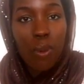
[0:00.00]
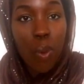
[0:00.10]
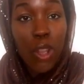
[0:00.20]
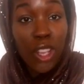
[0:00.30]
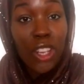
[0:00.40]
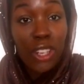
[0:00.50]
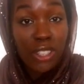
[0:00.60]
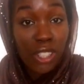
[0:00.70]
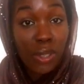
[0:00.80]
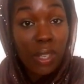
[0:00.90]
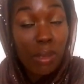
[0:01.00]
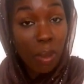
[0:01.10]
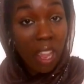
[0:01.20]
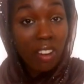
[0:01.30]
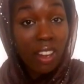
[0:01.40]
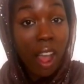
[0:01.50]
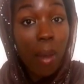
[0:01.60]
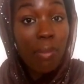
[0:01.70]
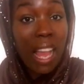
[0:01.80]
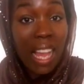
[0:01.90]
And what you're gonna do as a parent,
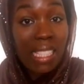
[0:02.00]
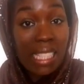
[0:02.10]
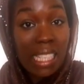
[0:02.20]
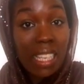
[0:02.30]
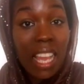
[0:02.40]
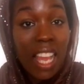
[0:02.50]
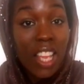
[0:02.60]
up the ante